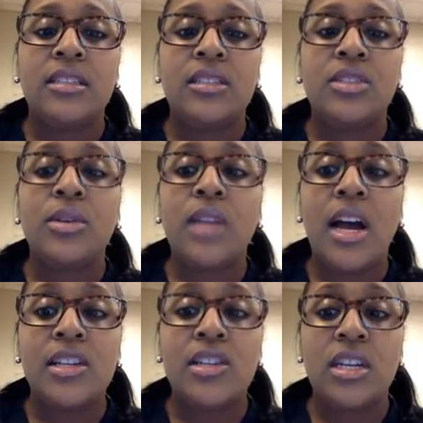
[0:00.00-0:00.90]

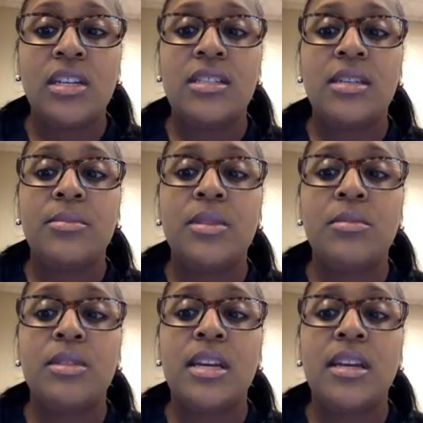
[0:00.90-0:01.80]
neurologic,
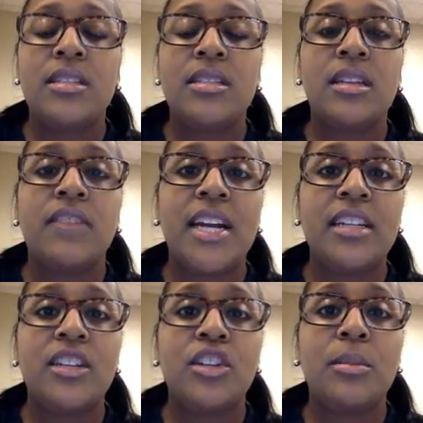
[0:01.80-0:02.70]
symptoms that's
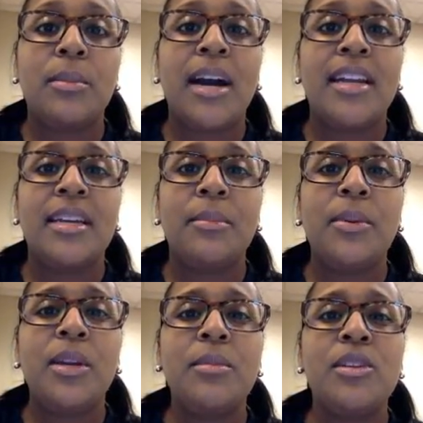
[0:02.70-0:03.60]
affecting your body and
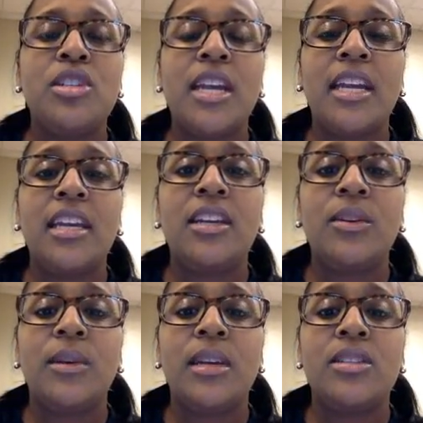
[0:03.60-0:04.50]
pretty much taking
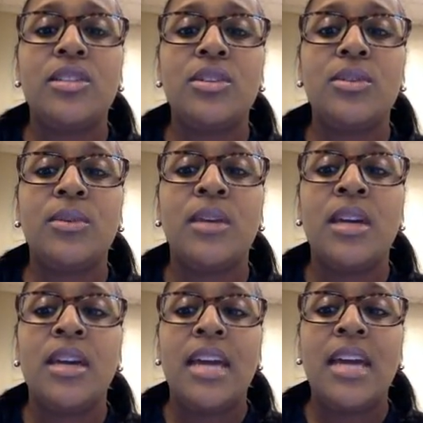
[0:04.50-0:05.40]
you into
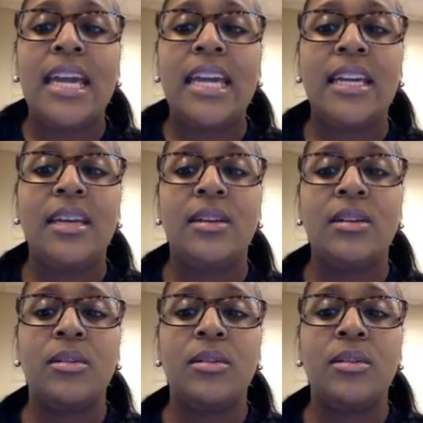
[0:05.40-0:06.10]
a